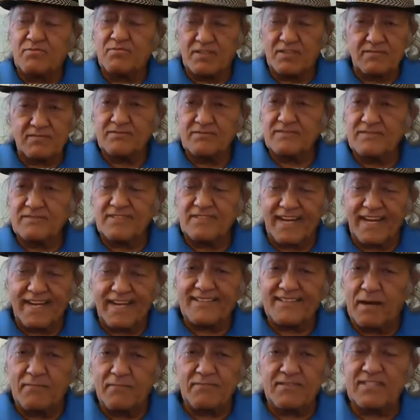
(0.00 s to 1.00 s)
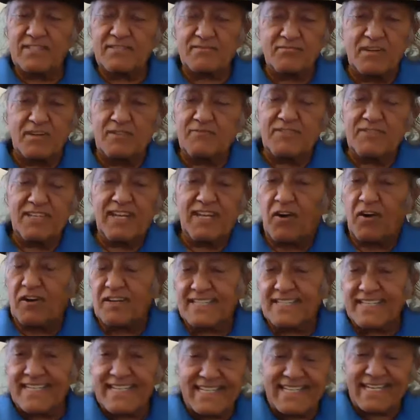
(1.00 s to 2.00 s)
great. I mean, that's what we all
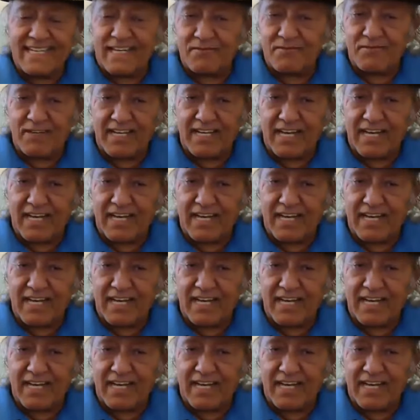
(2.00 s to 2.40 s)
need in our life.